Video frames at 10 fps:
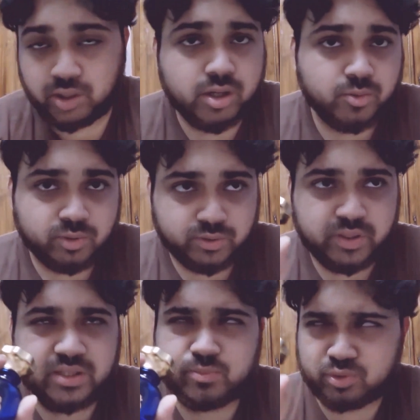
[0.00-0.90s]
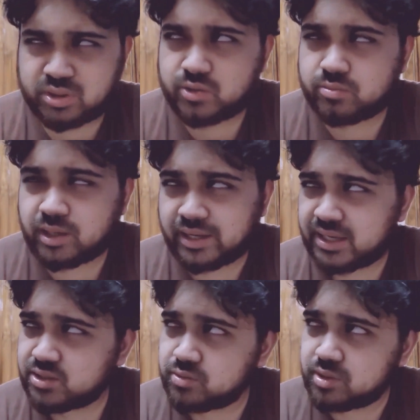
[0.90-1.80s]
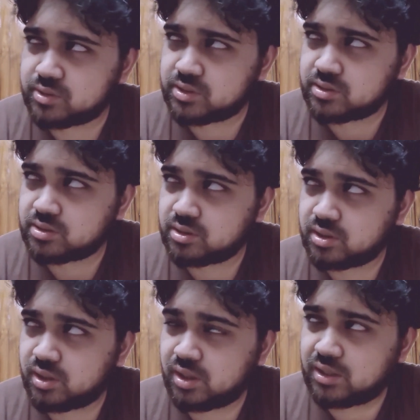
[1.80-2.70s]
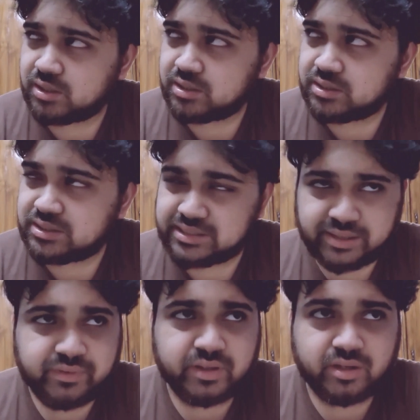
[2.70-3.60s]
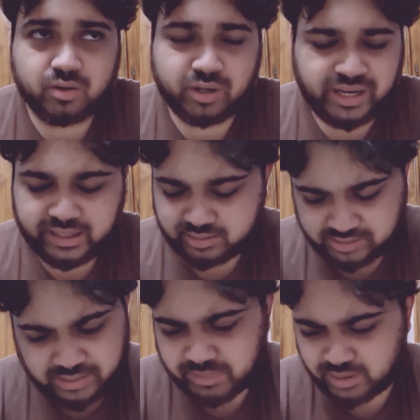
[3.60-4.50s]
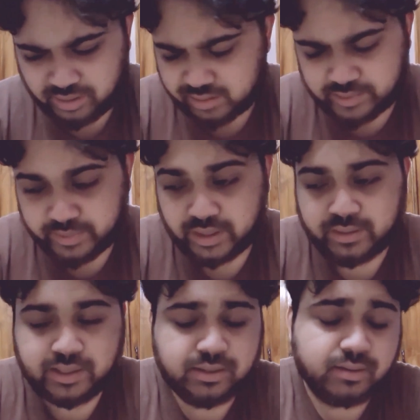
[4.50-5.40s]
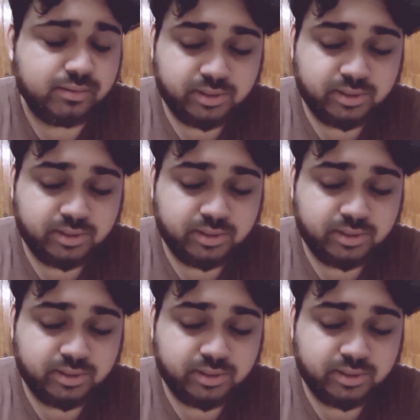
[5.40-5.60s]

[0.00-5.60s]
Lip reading: year it was released. Mostly, I guess 2007 or 8, something. It's something in that